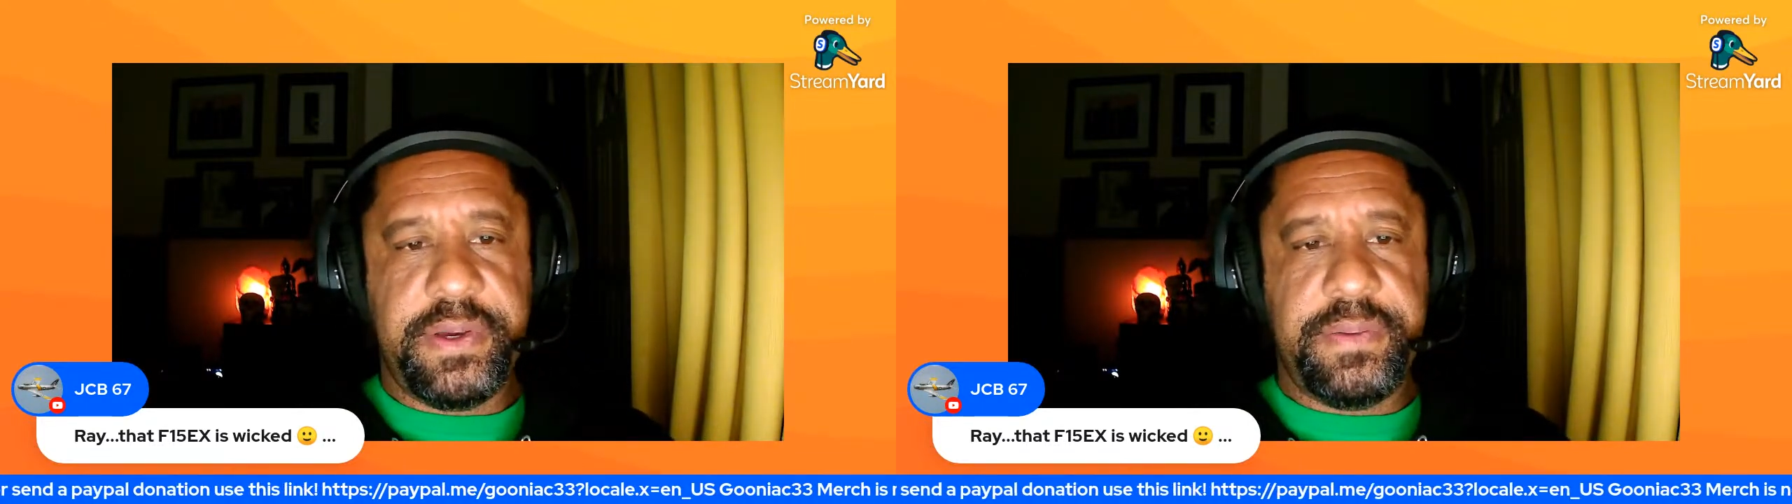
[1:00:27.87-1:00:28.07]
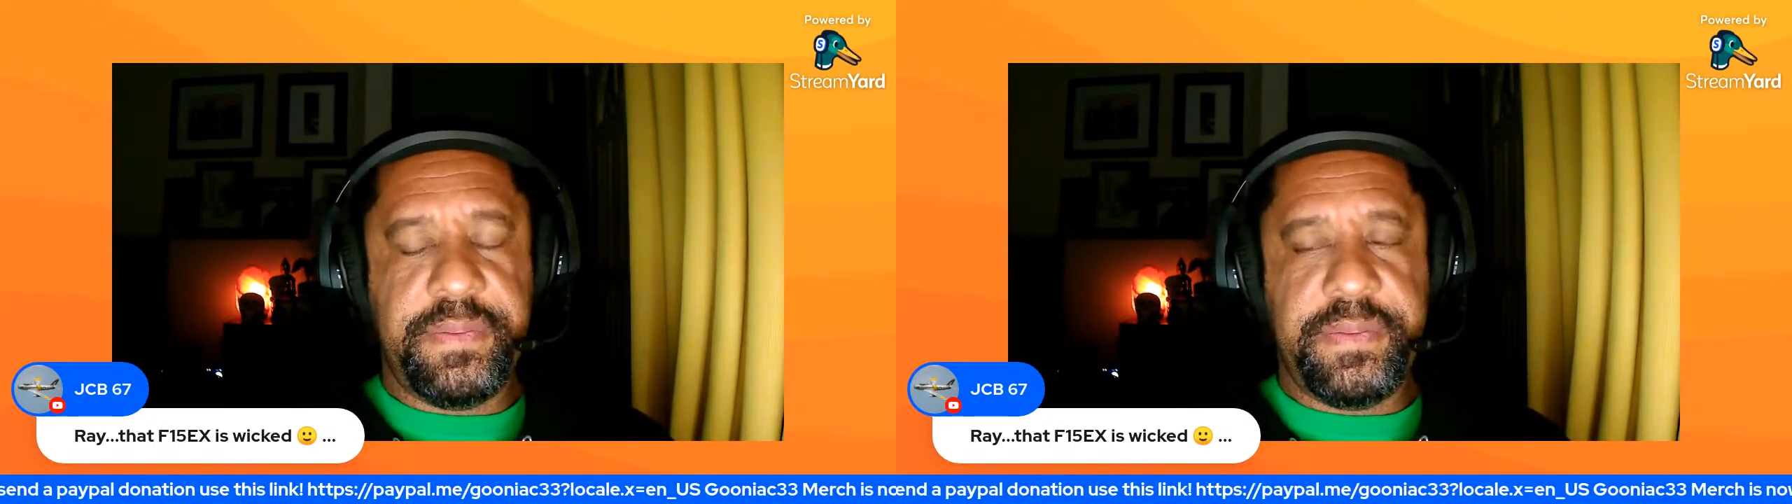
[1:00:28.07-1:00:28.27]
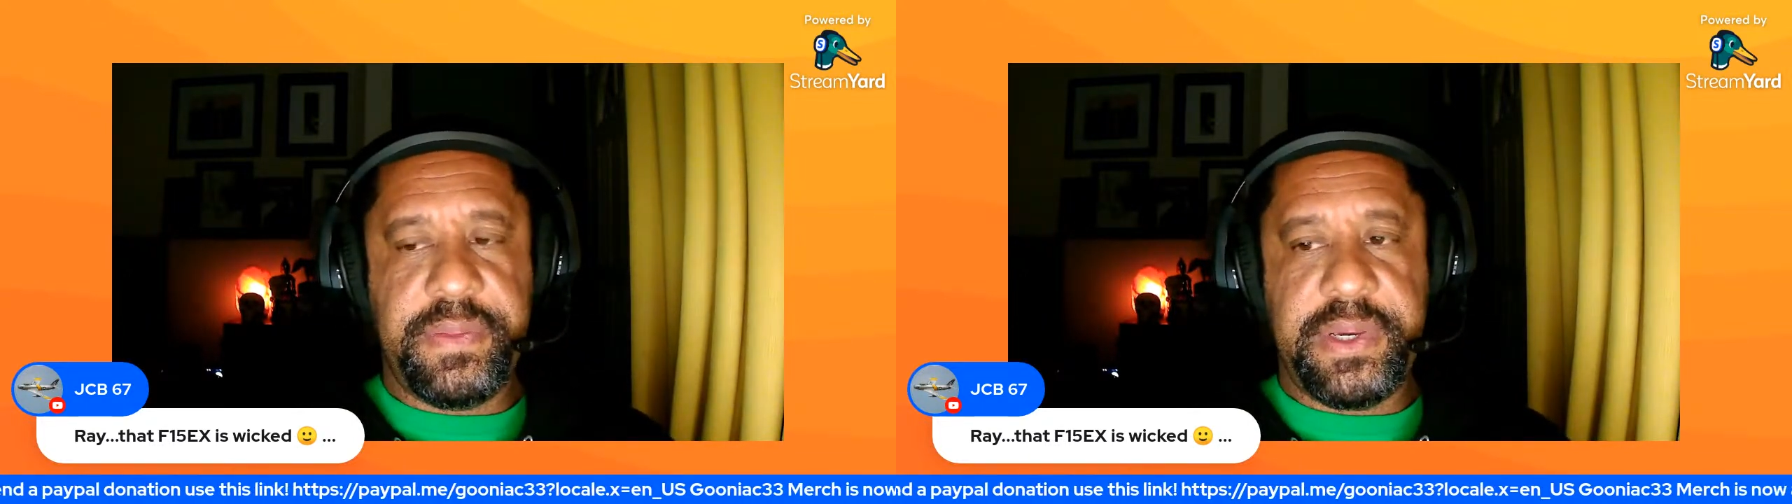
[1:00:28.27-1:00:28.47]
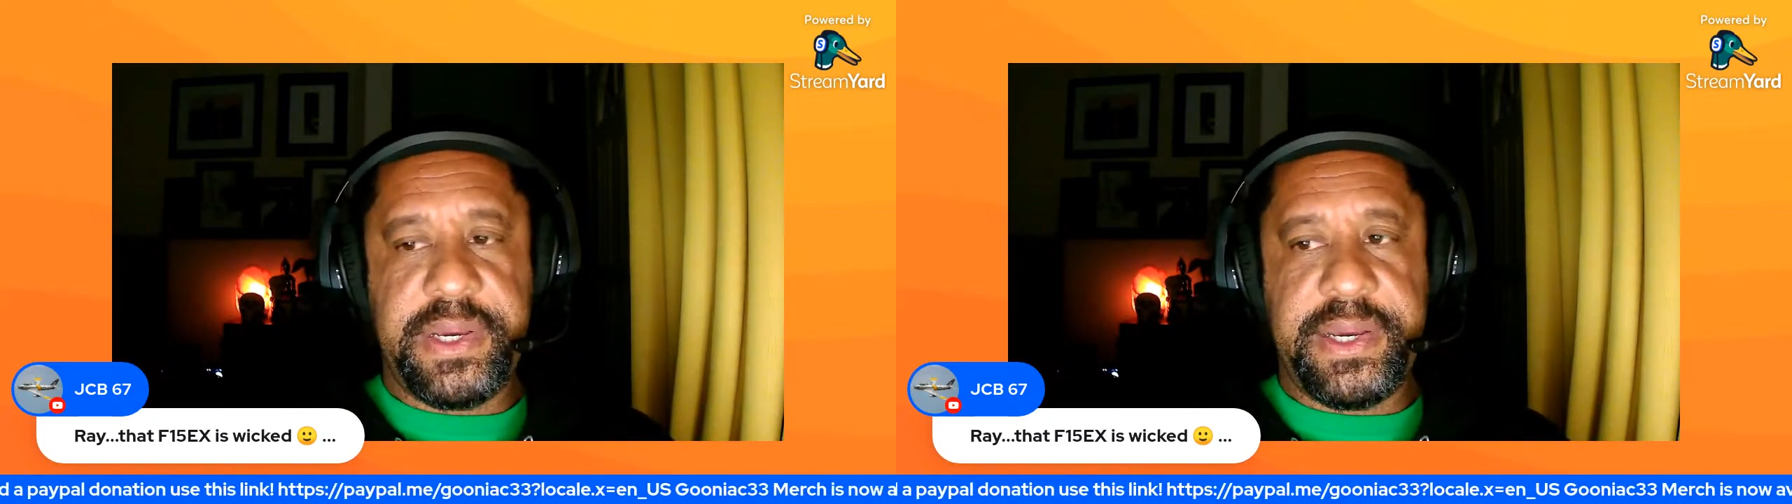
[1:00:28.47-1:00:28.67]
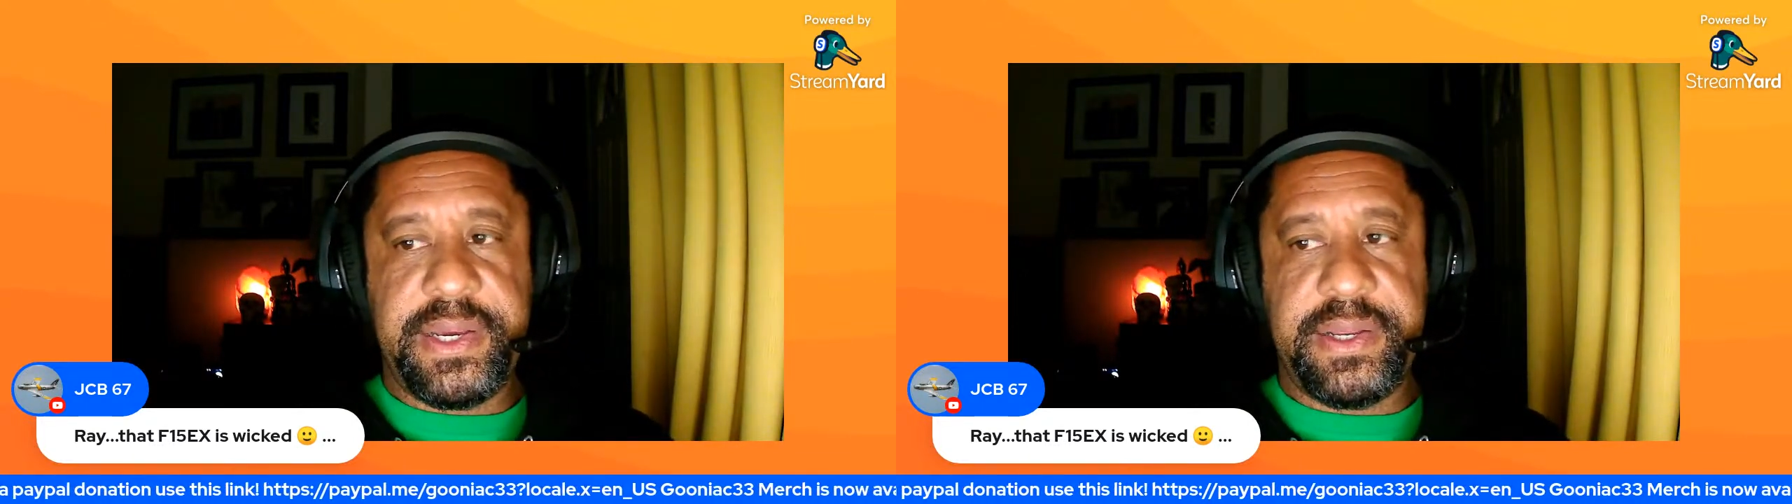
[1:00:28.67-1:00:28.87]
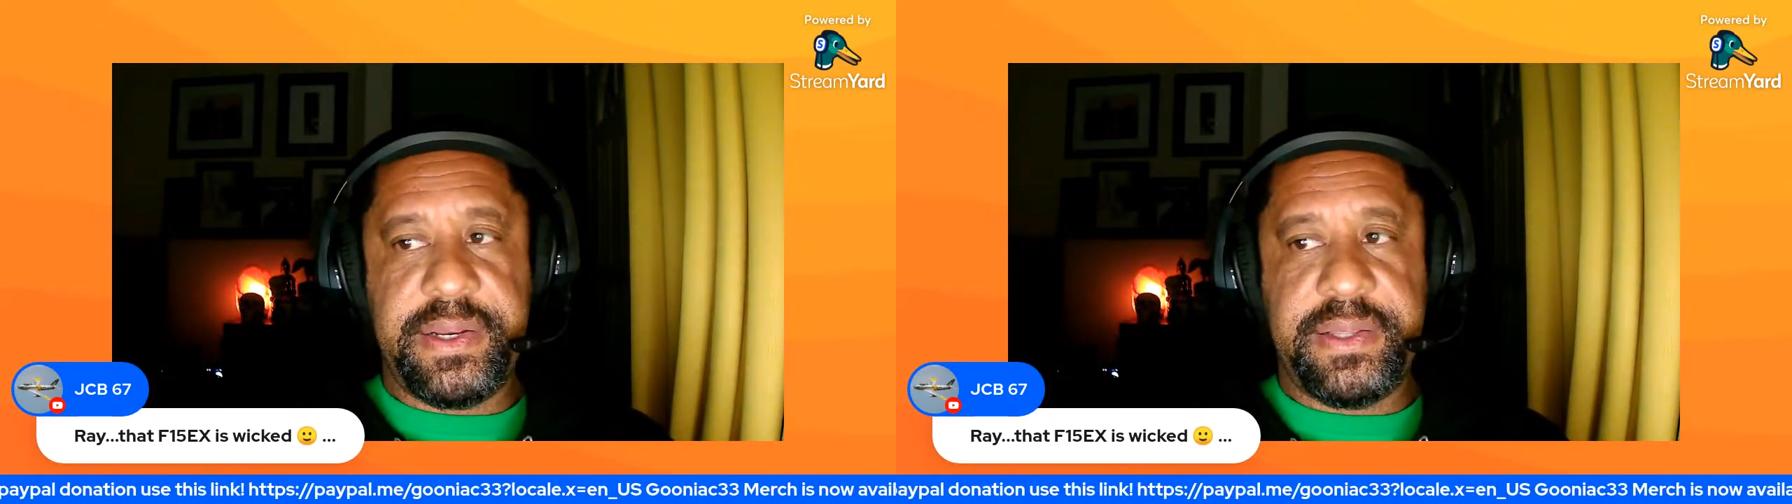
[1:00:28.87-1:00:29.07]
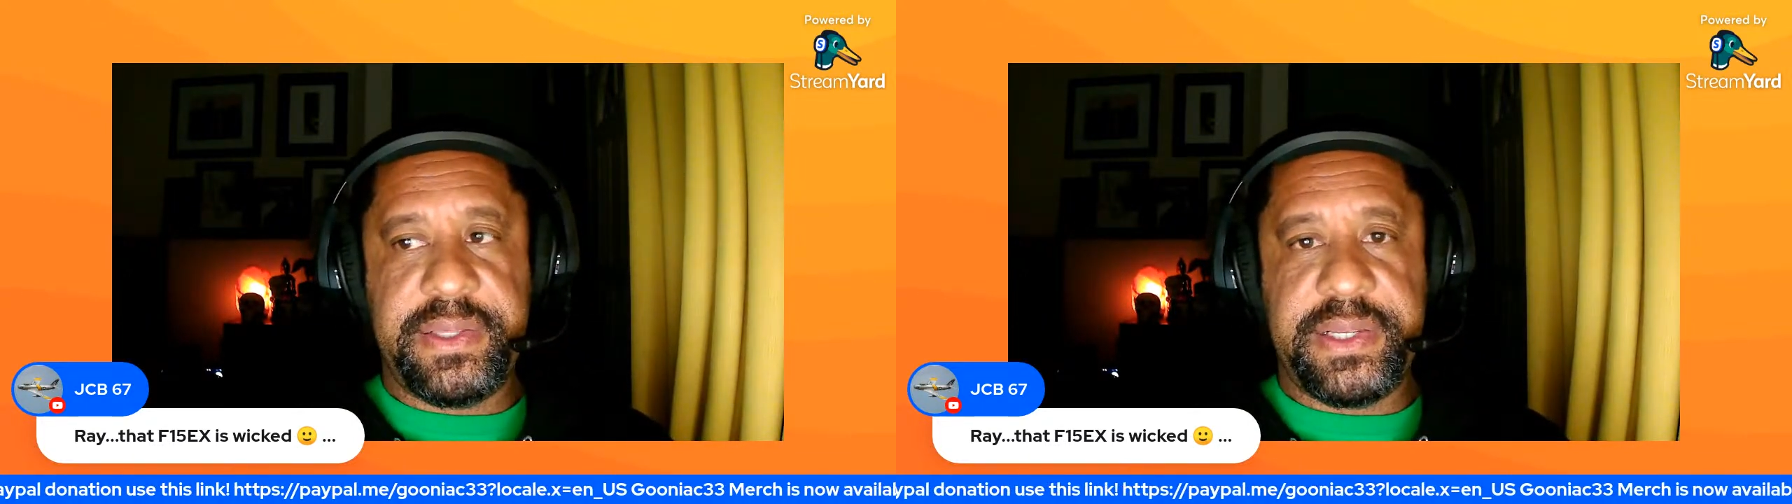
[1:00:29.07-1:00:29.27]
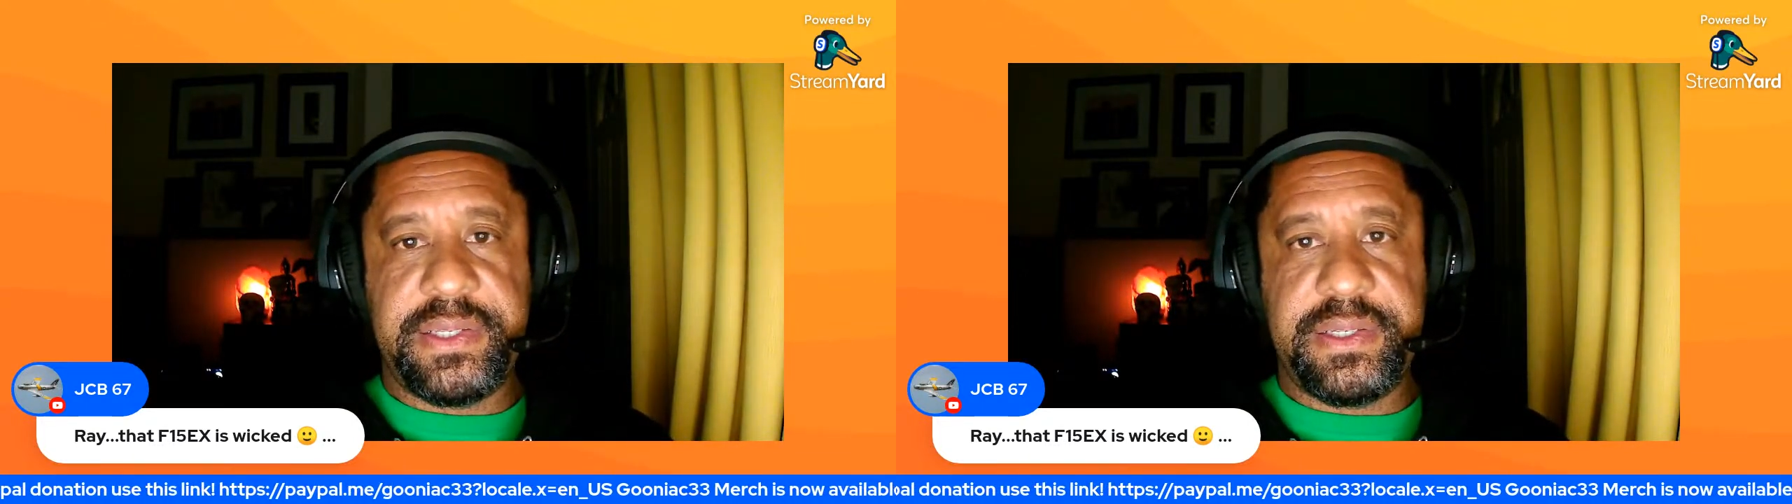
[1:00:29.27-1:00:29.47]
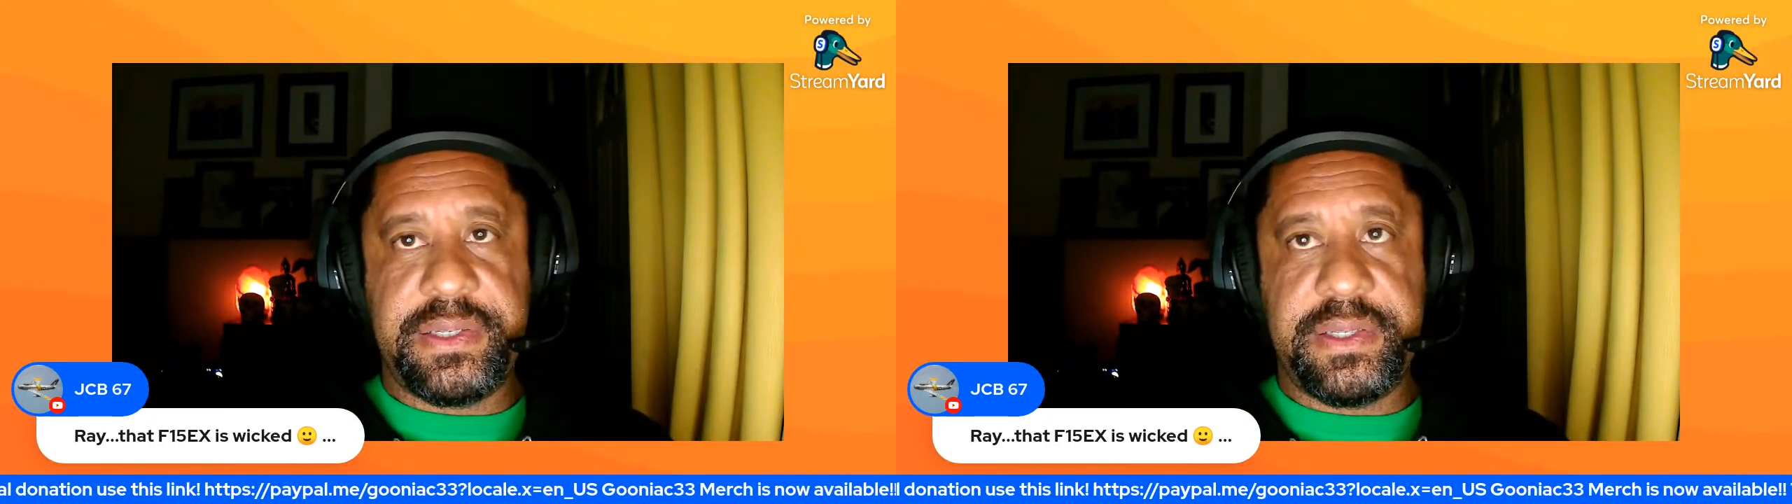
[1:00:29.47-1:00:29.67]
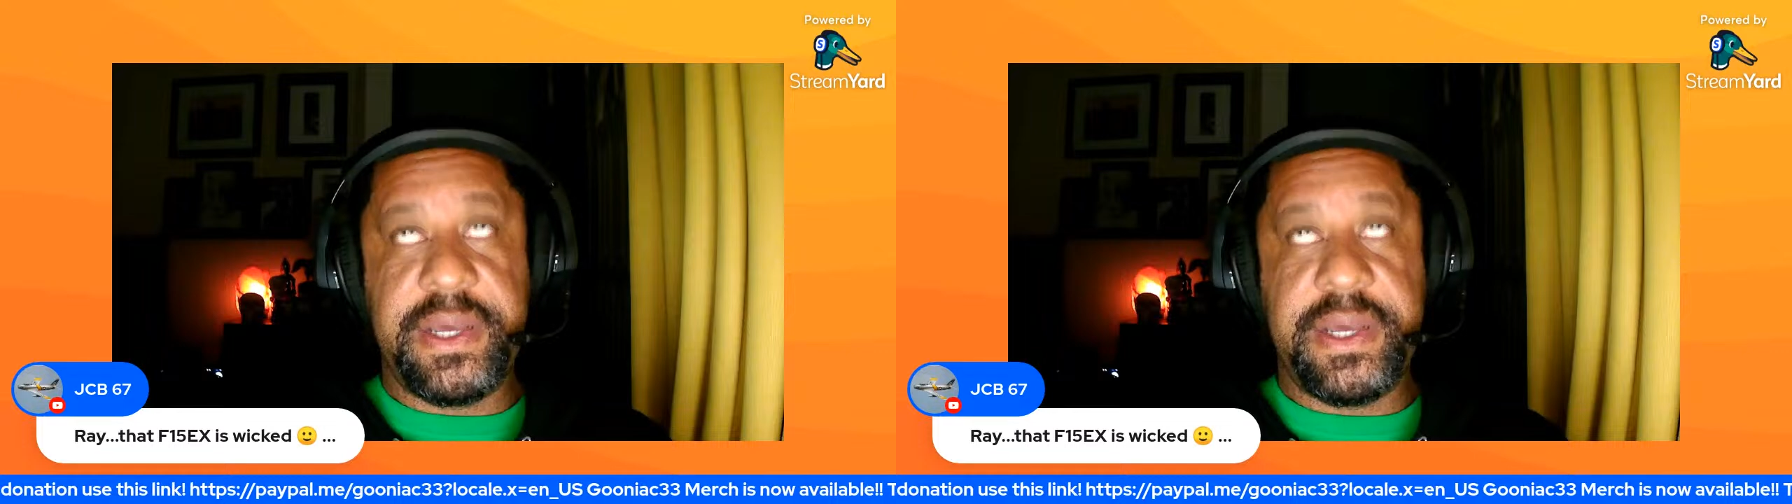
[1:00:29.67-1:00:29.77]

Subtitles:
that's not an EX,